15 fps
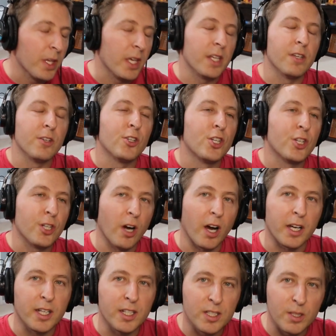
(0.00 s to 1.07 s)
It is
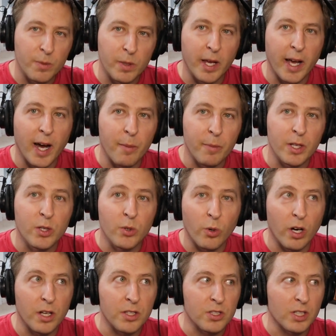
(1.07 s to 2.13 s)
shocking to me how many
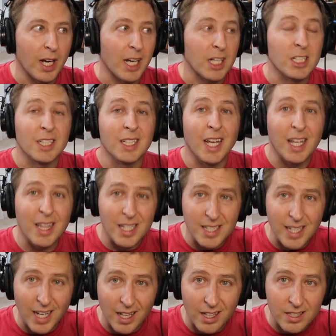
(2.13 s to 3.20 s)
quants are actually in the
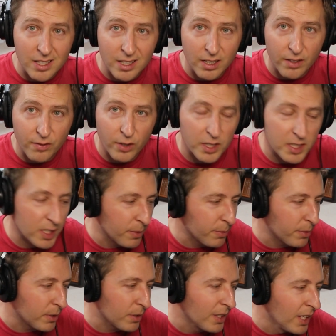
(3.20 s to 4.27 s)
Dallas area, for
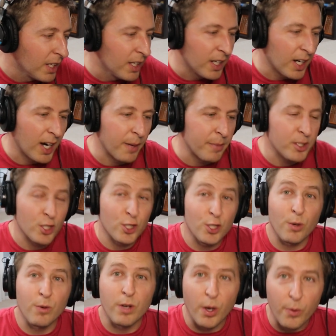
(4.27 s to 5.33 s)
example, um, and just
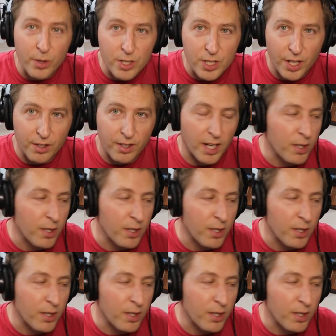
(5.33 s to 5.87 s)
don't know each other.